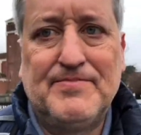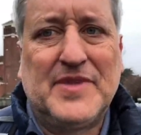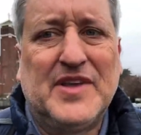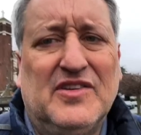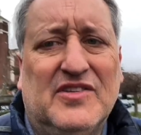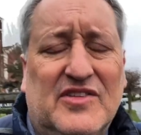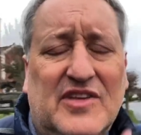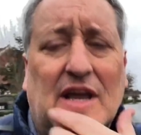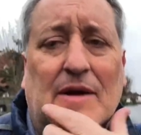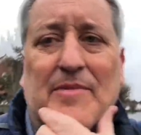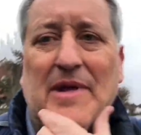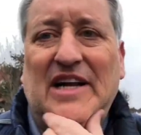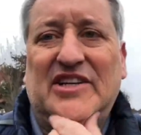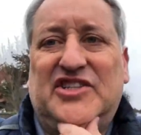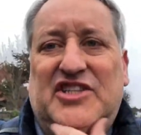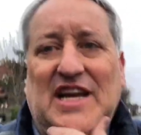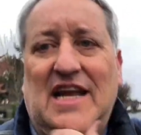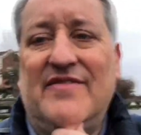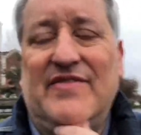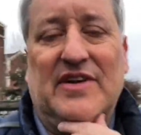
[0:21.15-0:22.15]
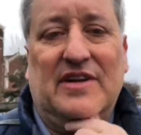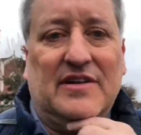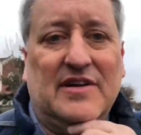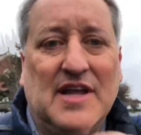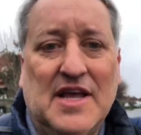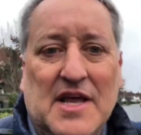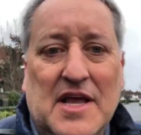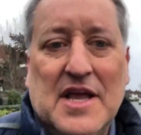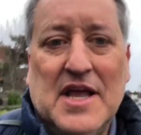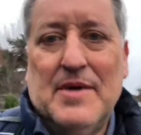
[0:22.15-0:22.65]
You see, I'm not
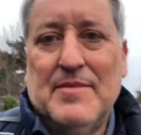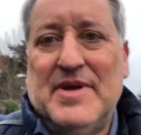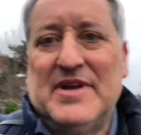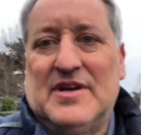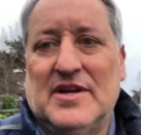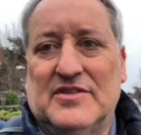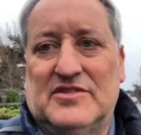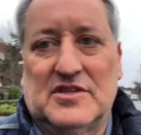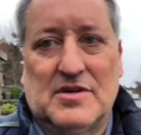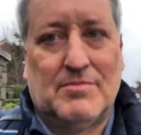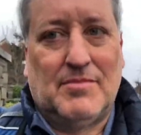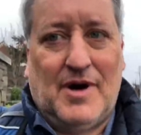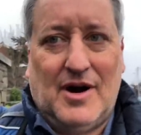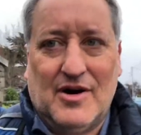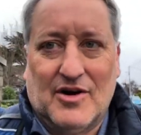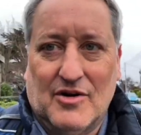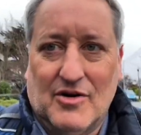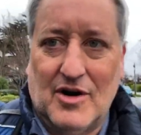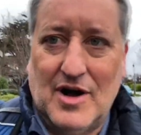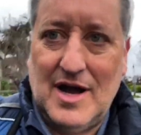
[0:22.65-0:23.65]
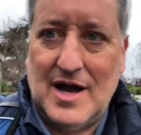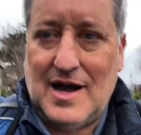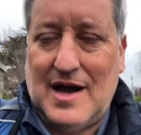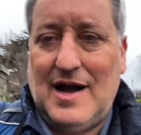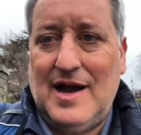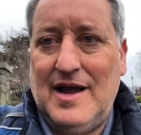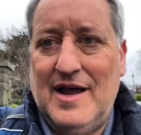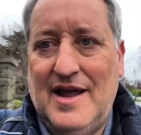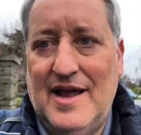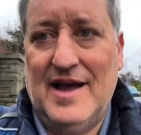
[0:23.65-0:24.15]
shaving because tomorrow
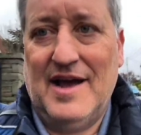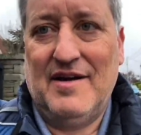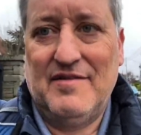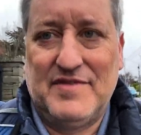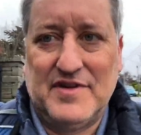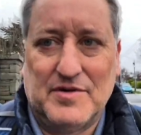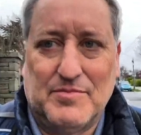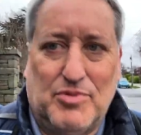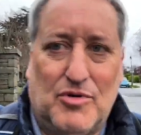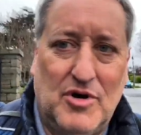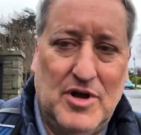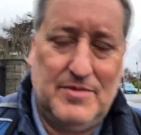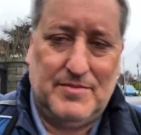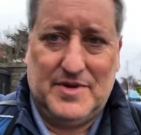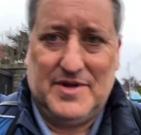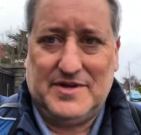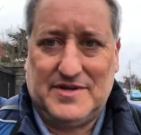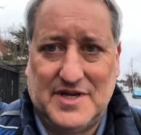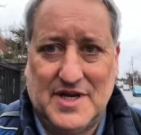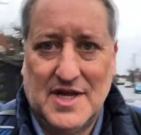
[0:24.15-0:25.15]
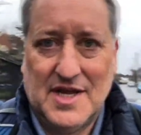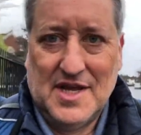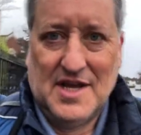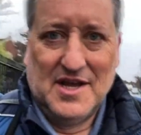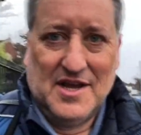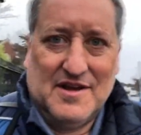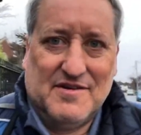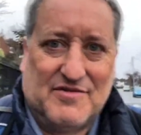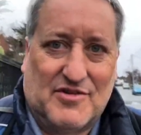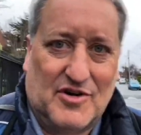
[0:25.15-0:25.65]
I have an appointment
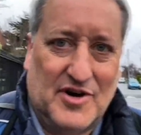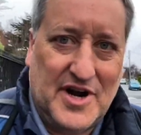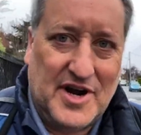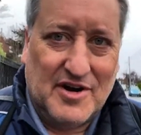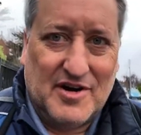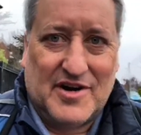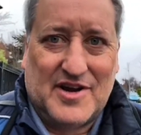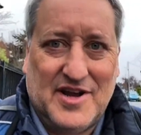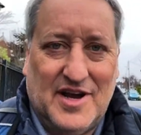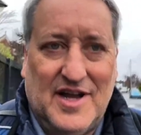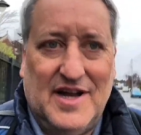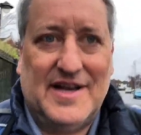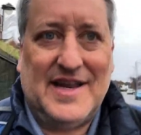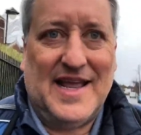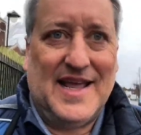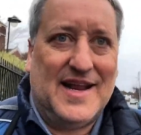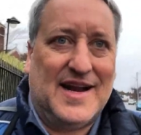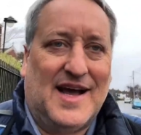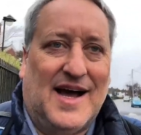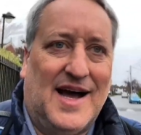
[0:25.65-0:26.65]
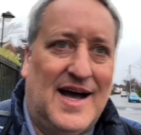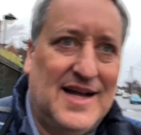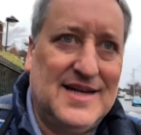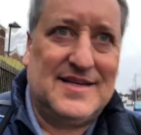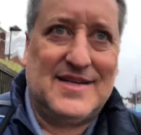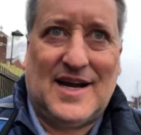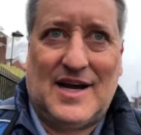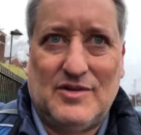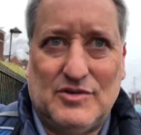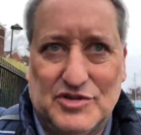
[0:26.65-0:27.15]
for a haircut and a
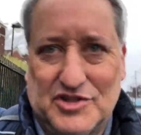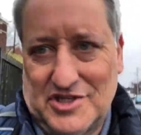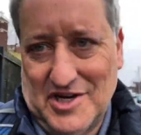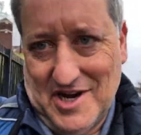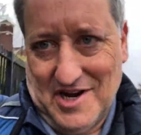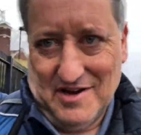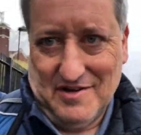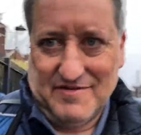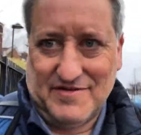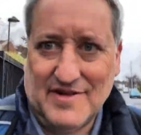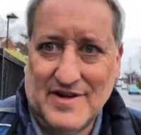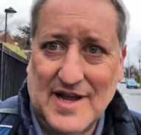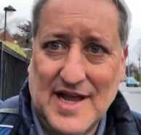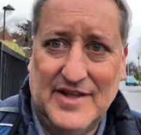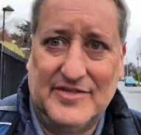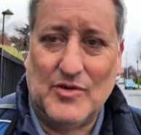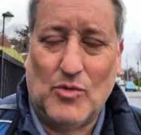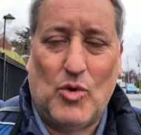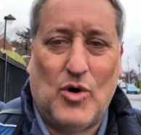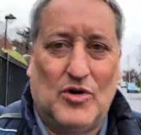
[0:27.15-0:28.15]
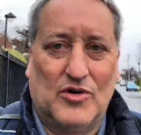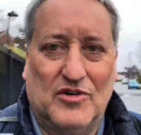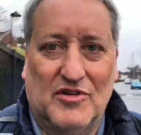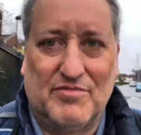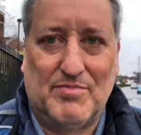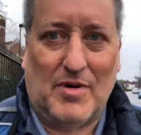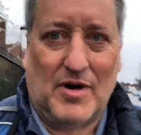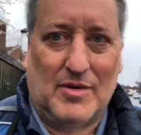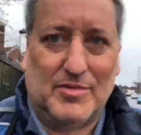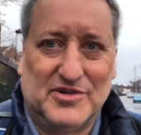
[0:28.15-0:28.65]
hot towel shave at the
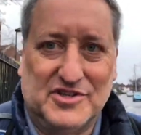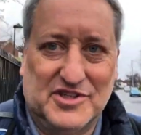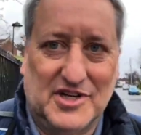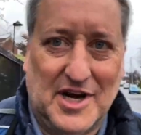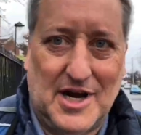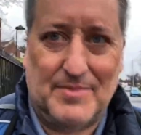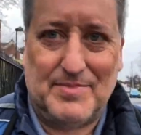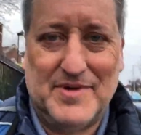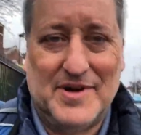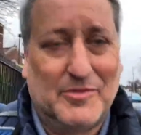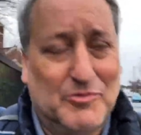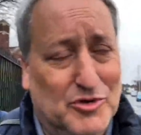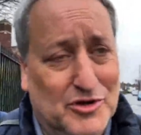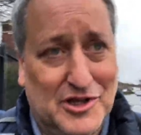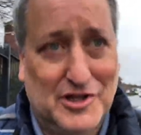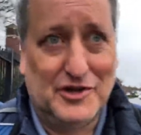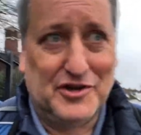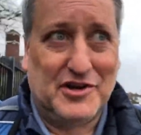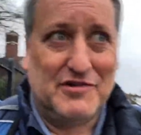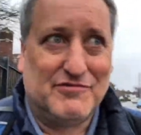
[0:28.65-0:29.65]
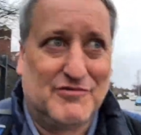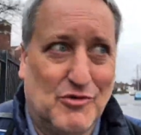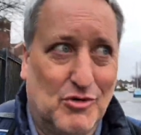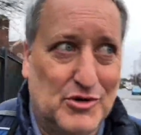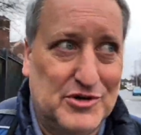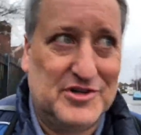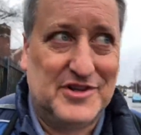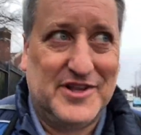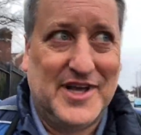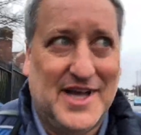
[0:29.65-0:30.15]
Waldorf Barbershop, and I'm really looking
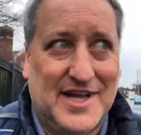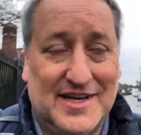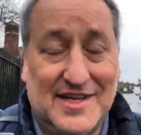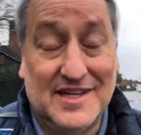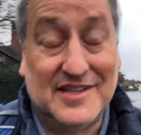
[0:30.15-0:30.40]
forward to that.